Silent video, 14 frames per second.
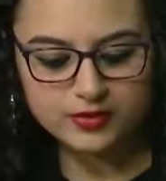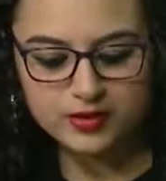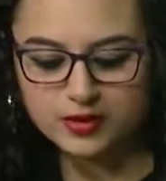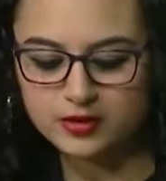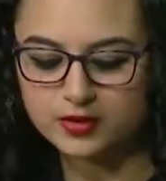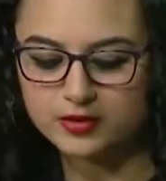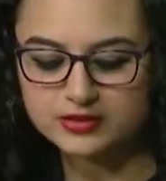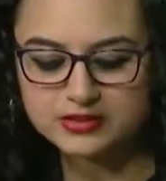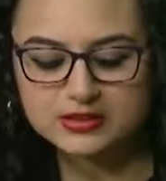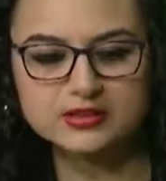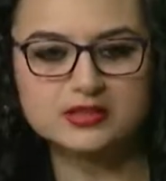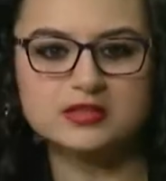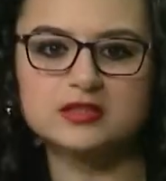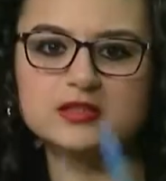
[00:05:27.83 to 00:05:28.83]

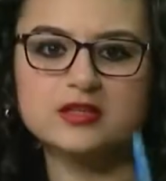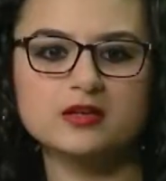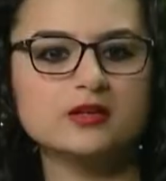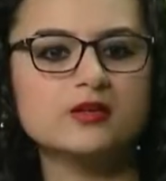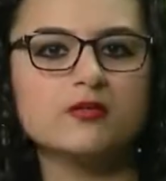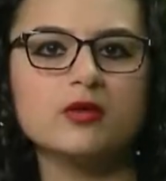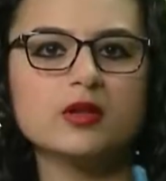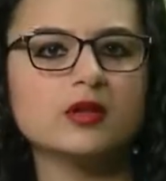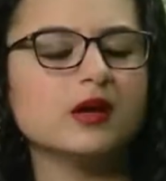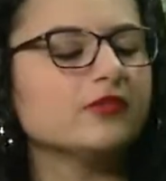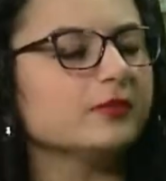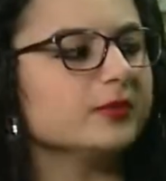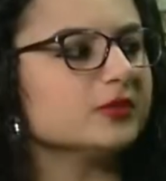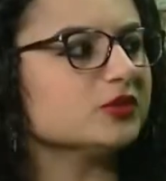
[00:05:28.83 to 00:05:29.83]
They're gonna reel
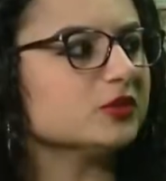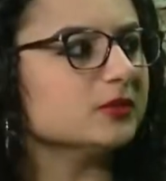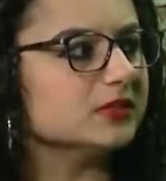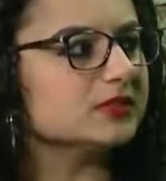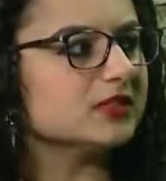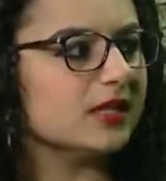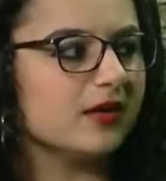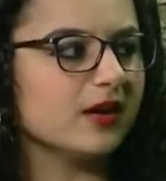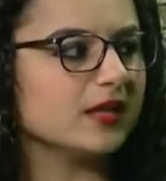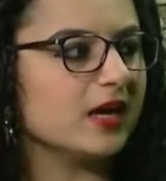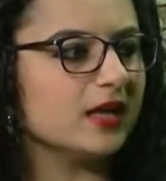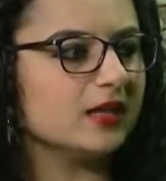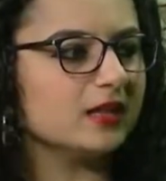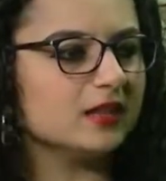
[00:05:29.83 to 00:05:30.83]
off a bunch of wins now.
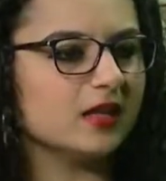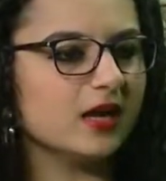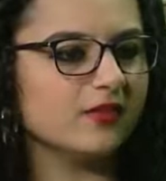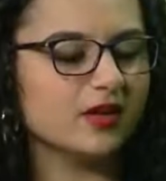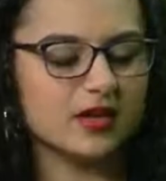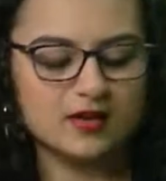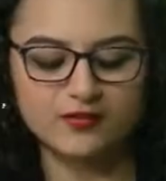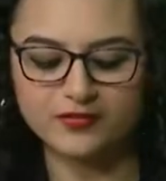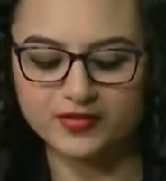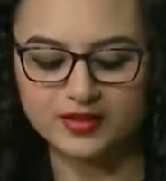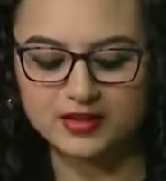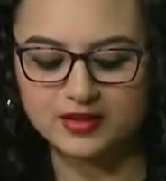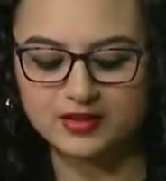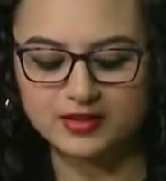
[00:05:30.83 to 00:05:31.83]
I can
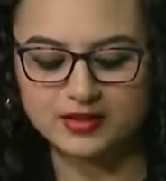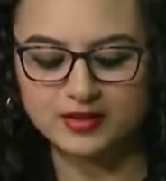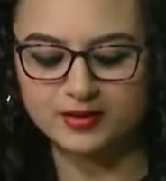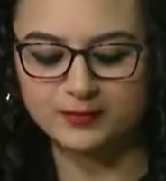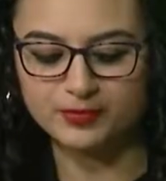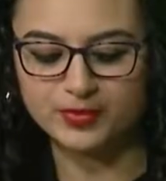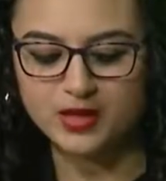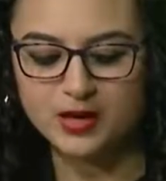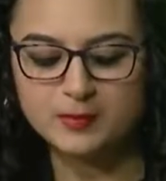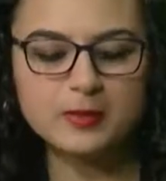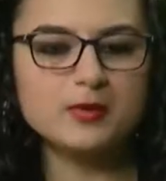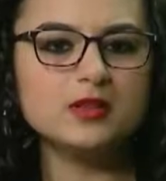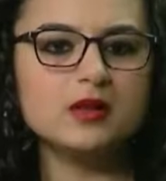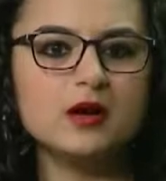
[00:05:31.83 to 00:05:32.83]
feel it.
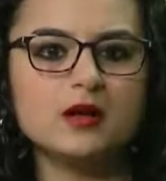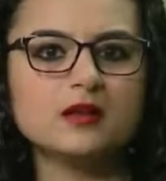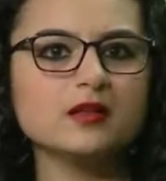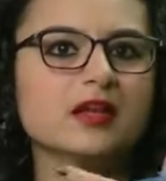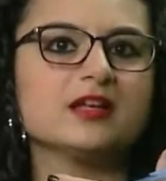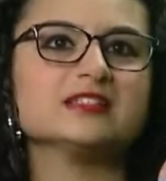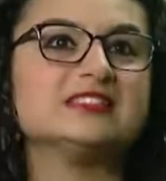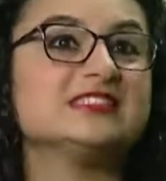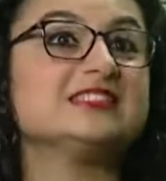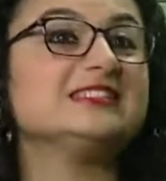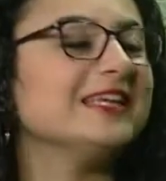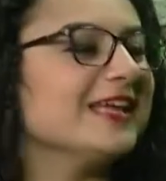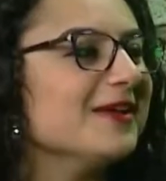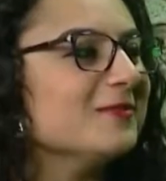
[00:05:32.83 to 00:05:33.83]
Maybe not like a
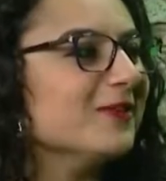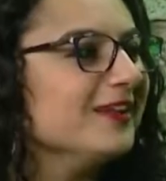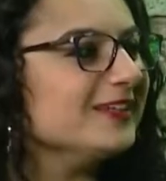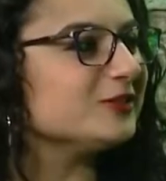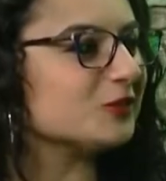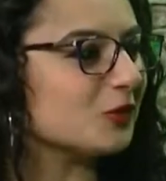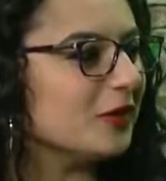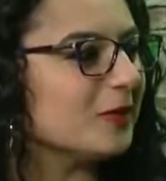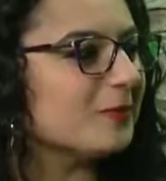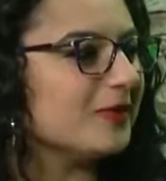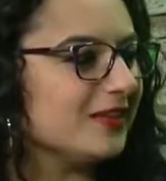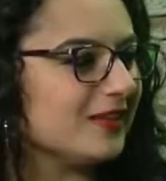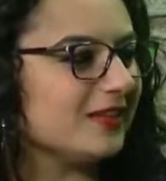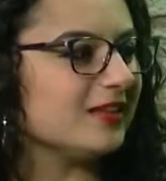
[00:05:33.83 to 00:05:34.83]
16-game winning streak,
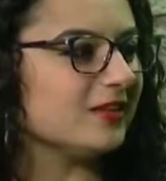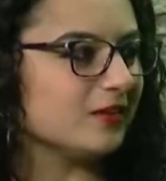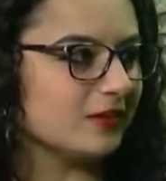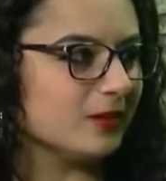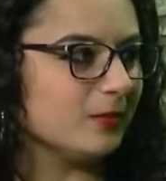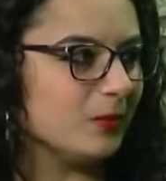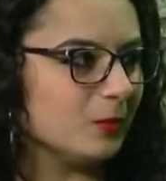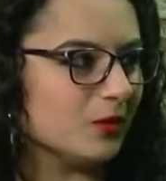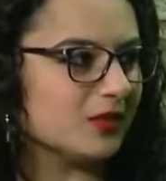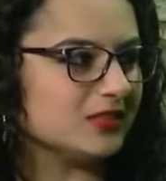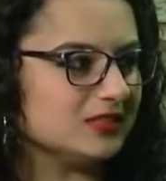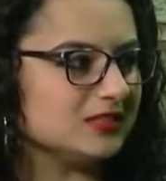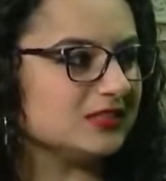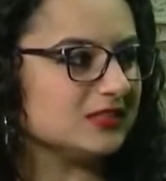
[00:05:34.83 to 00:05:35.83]
but I think they're gonna be more
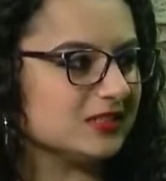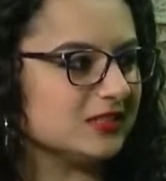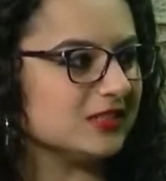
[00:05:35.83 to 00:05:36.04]
consistent